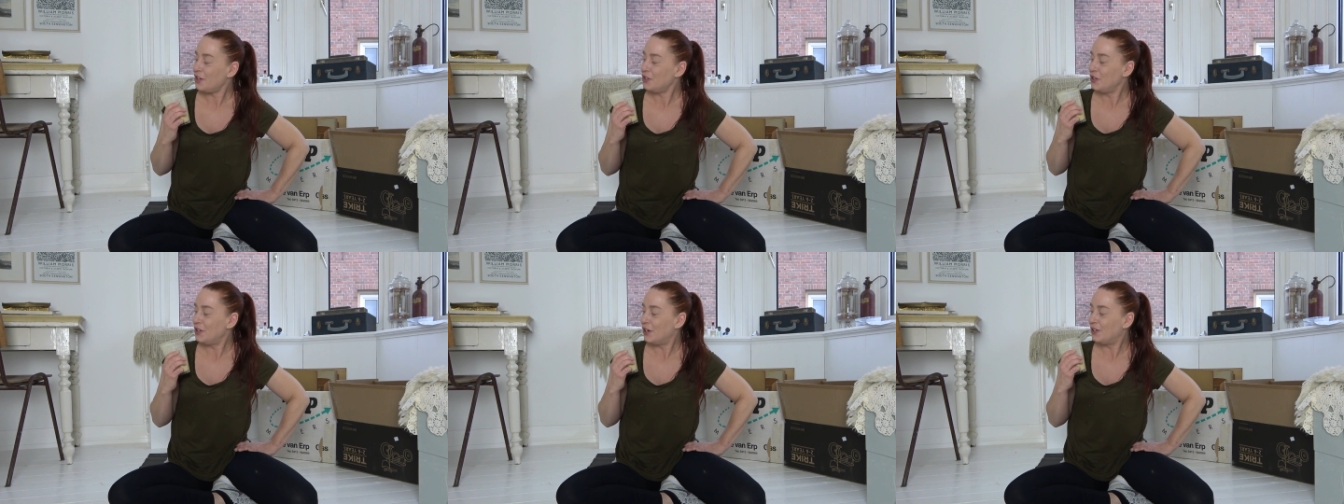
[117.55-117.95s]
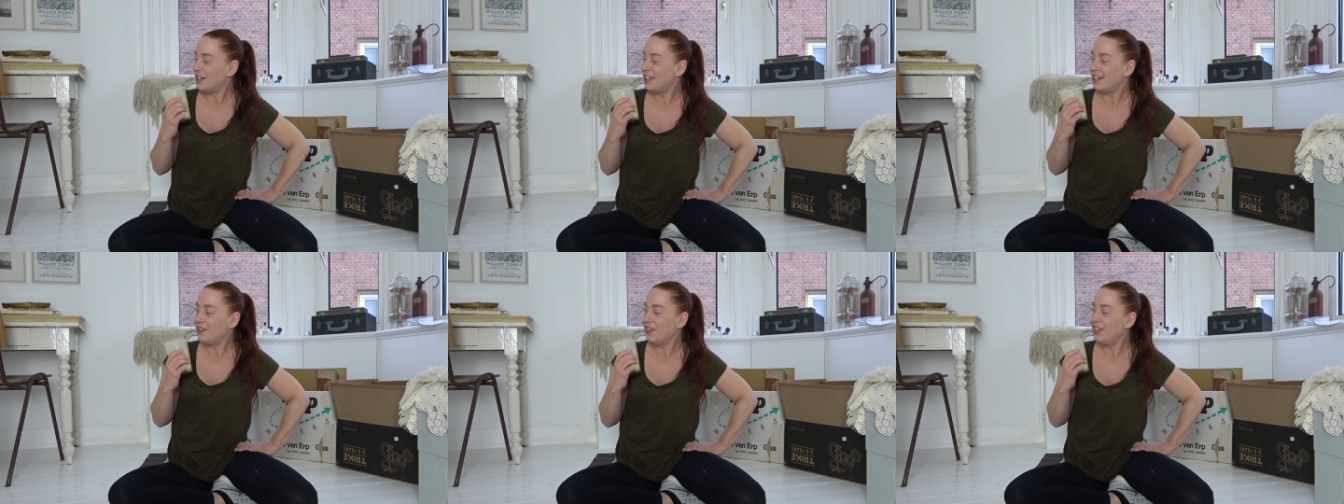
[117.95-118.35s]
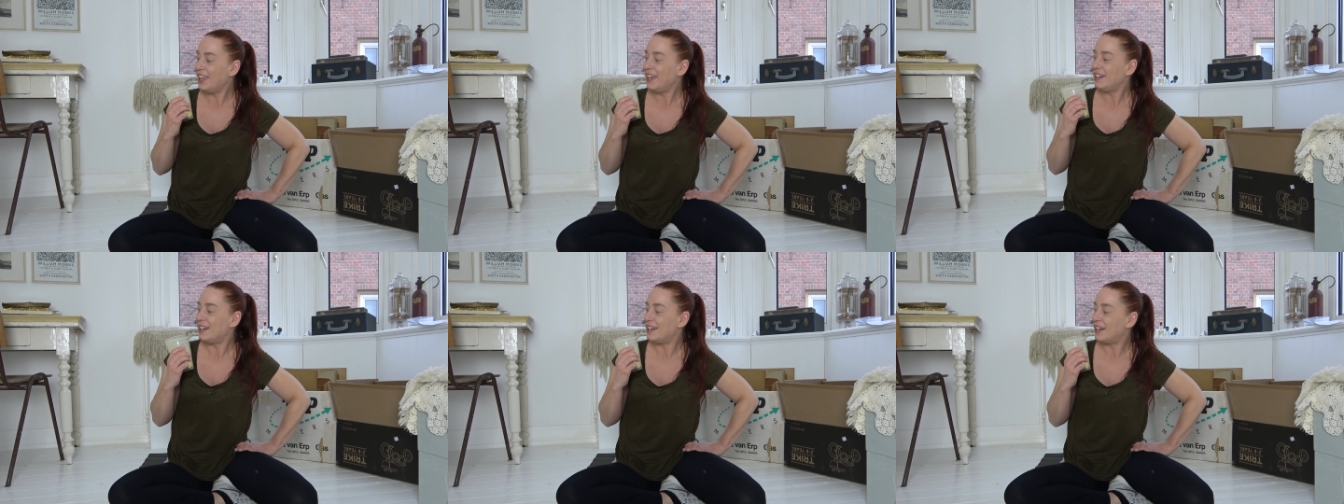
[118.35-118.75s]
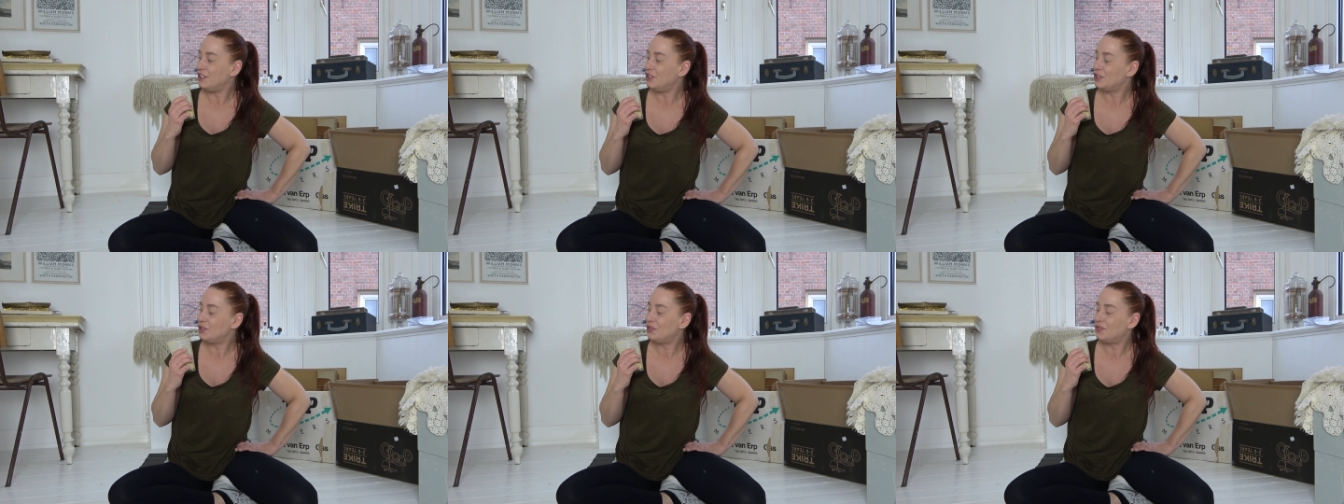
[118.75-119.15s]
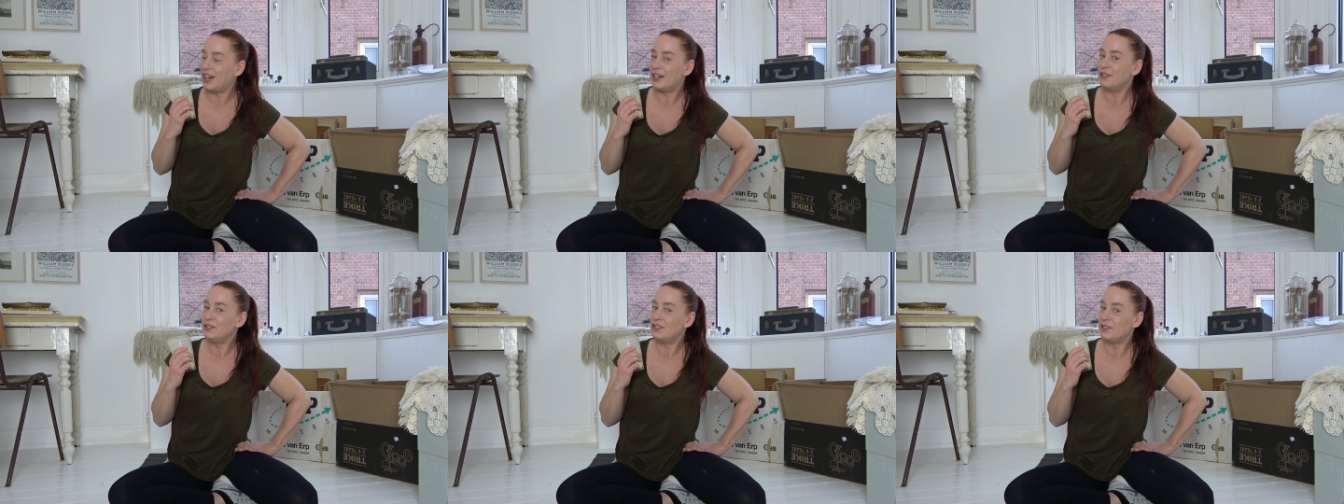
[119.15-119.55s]
You know the little thing that I just
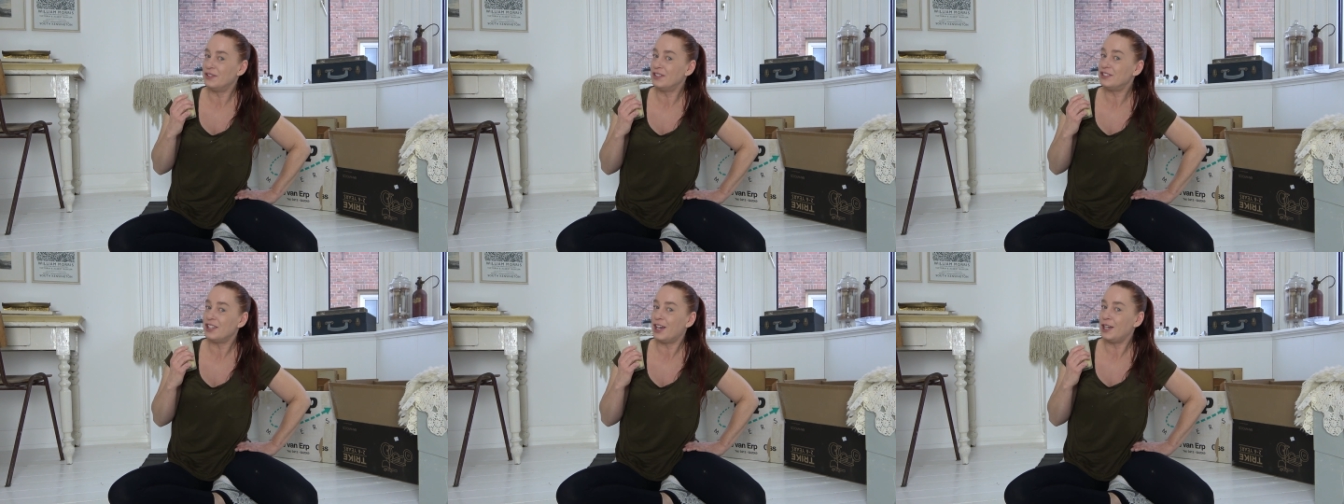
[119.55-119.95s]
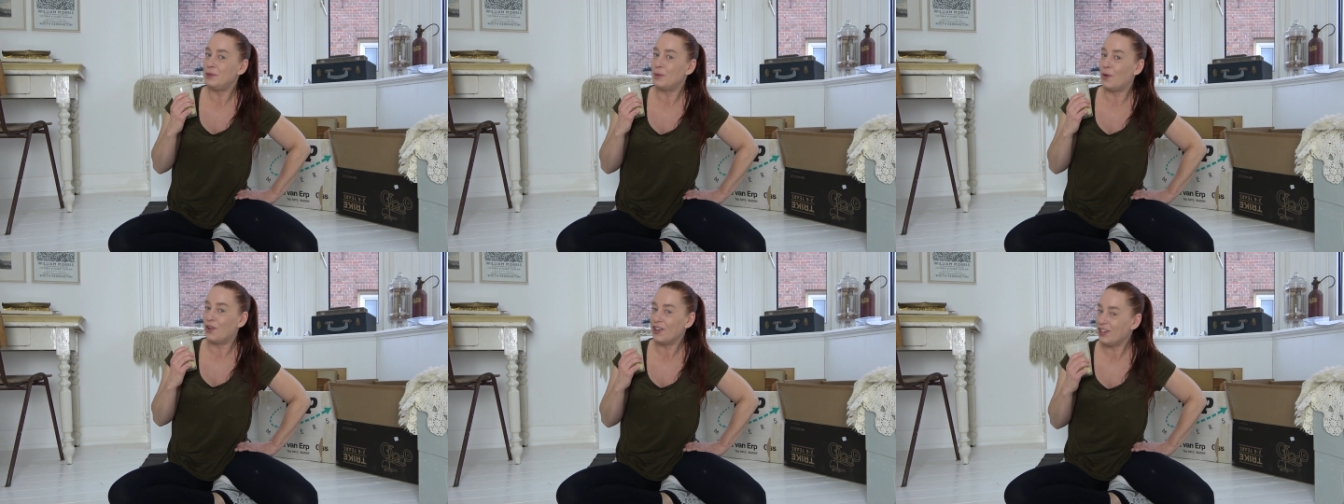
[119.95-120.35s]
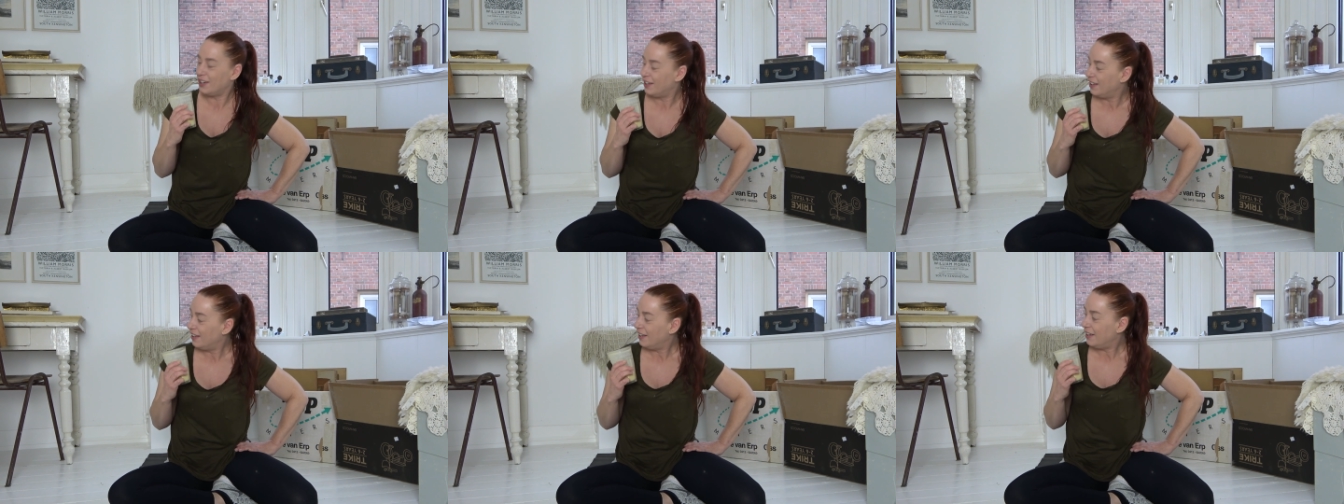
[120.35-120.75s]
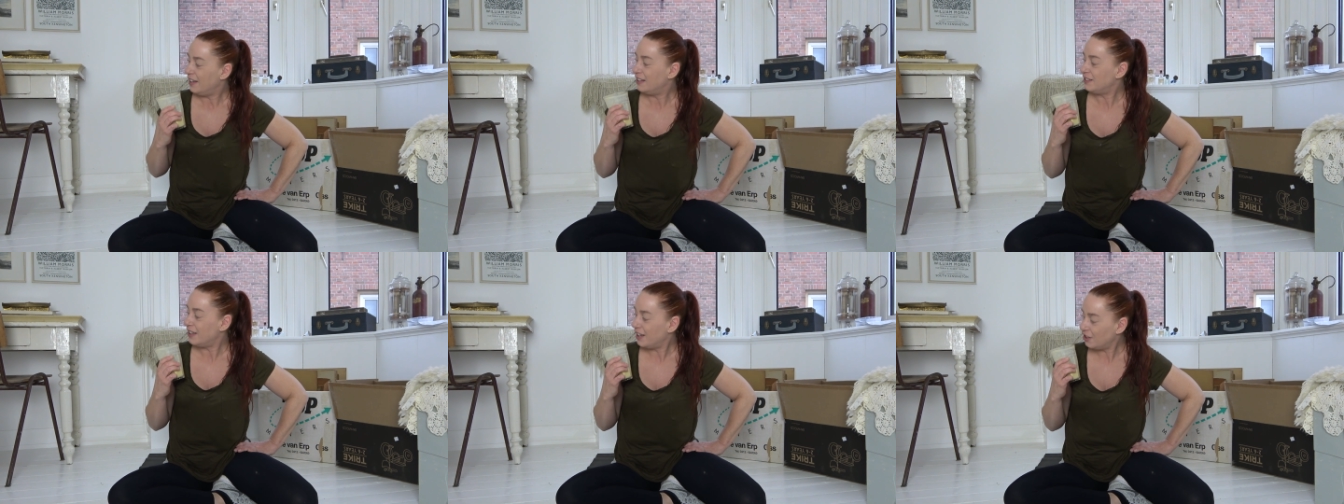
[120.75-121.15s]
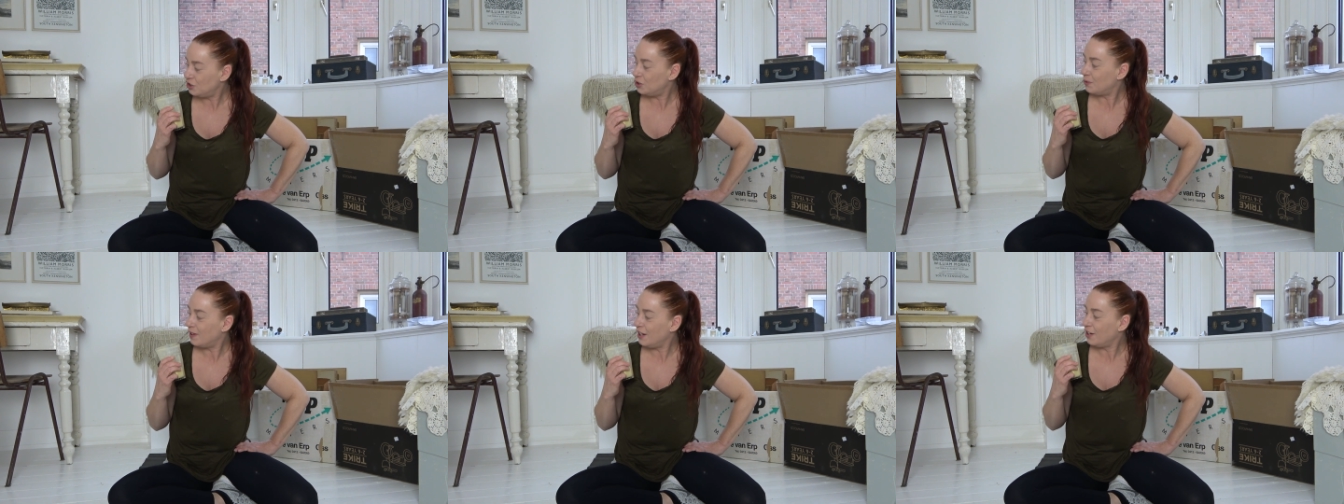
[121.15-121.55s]
found on the sidewalk is
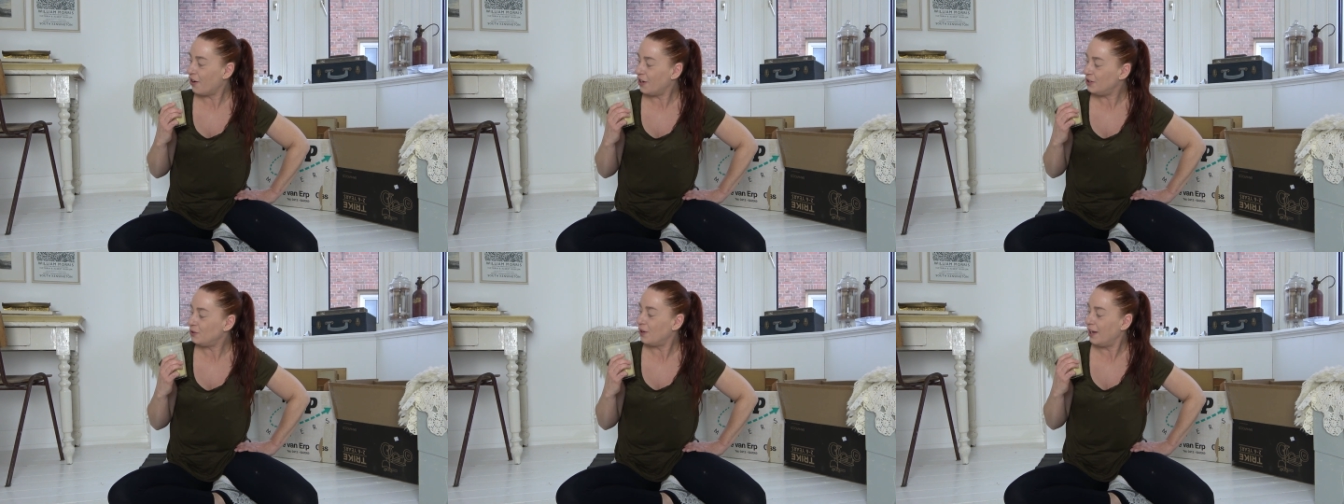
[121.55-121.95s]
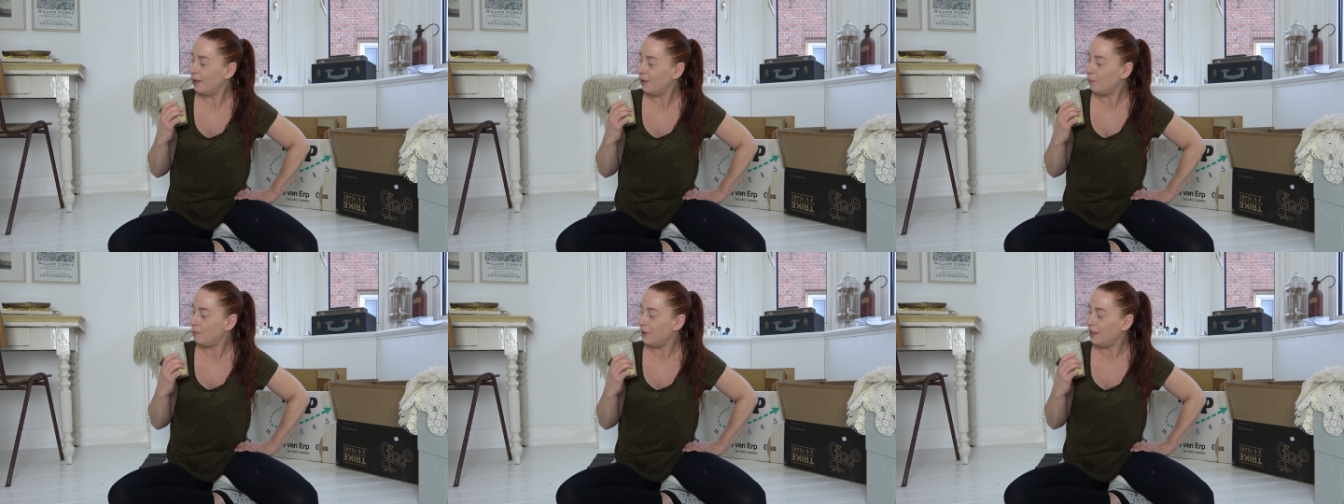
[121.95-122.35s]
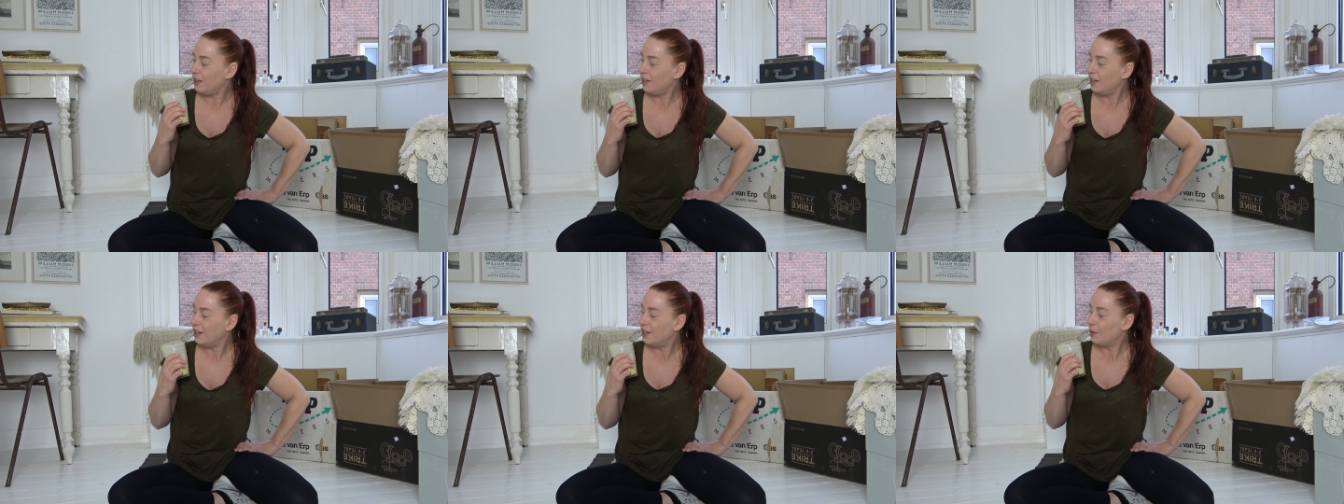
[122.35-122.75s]
actually going to help me